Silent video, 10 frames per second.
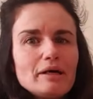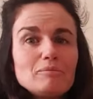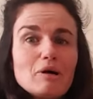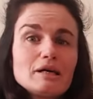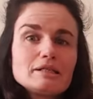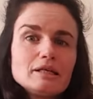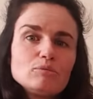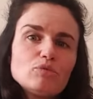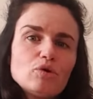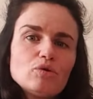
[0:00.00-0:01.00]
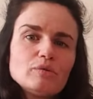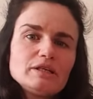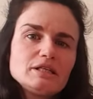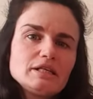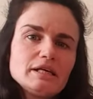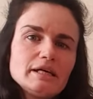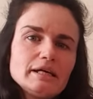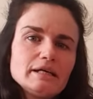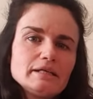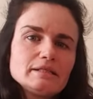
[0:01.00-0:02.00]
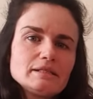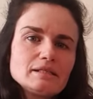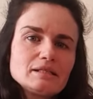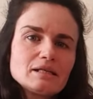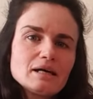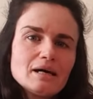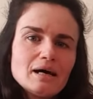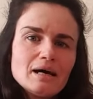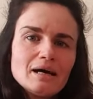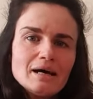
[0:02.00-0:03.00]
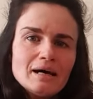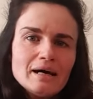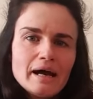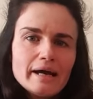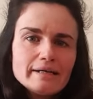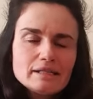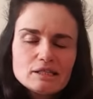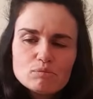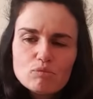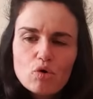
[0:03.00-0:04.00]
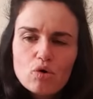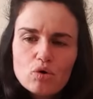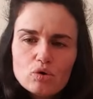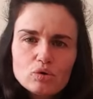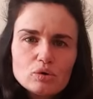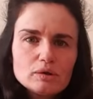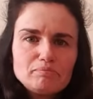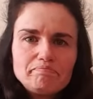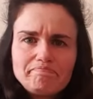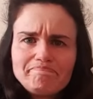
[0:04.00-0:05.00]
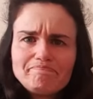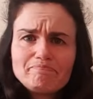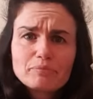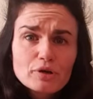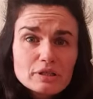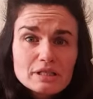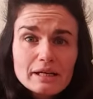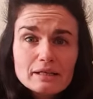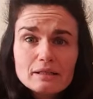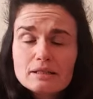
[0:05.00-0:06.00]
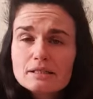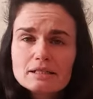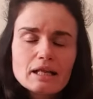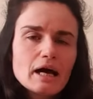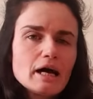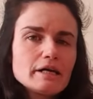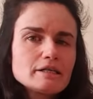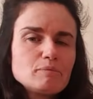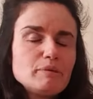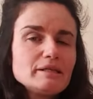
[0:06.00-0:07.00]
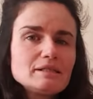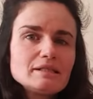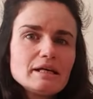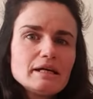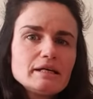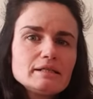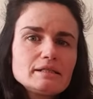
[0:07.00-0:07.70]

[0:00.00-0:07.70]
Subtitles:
Marsh and Moor, which is a small project slash business